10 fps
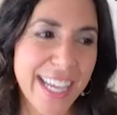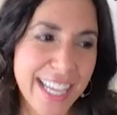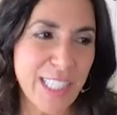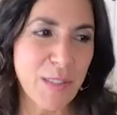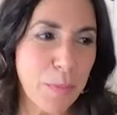
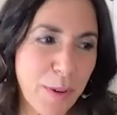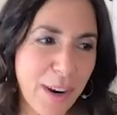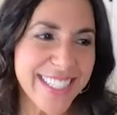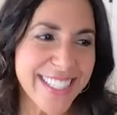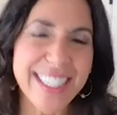his
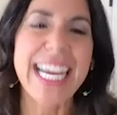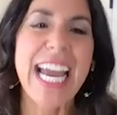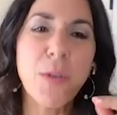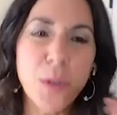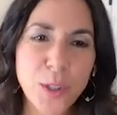presence, like
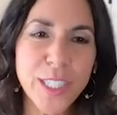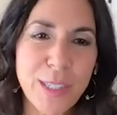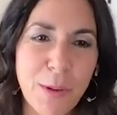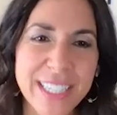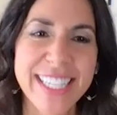how good he
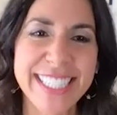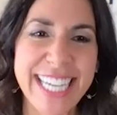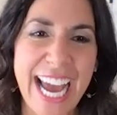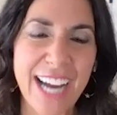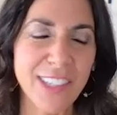was as an
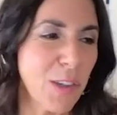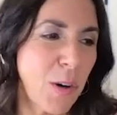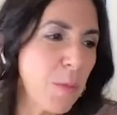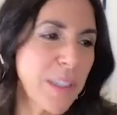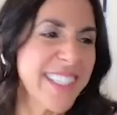actor,
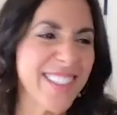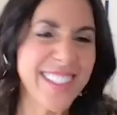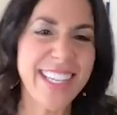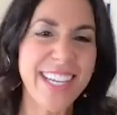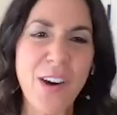or was it
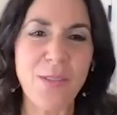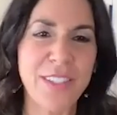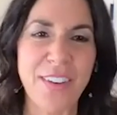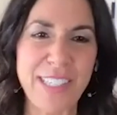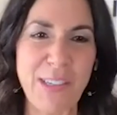just like, oh, it's
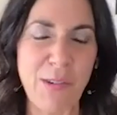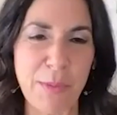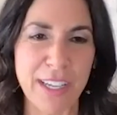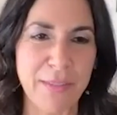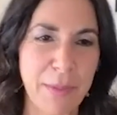very
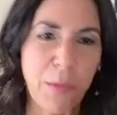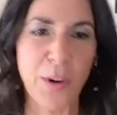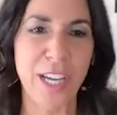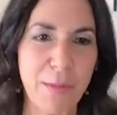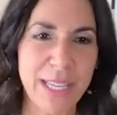normal? I've been
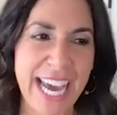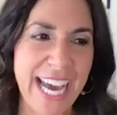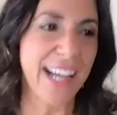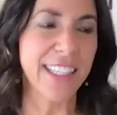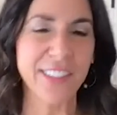working with
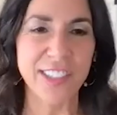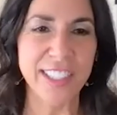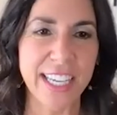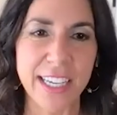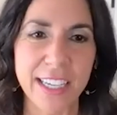Al, just
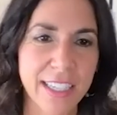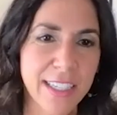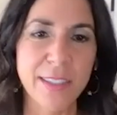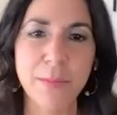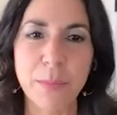like
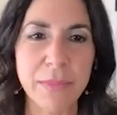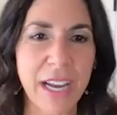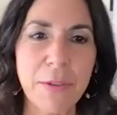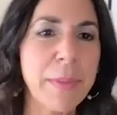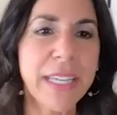
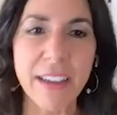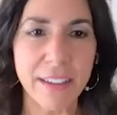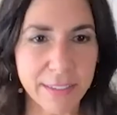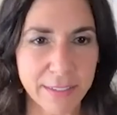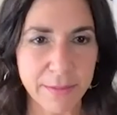everybody
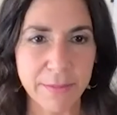else.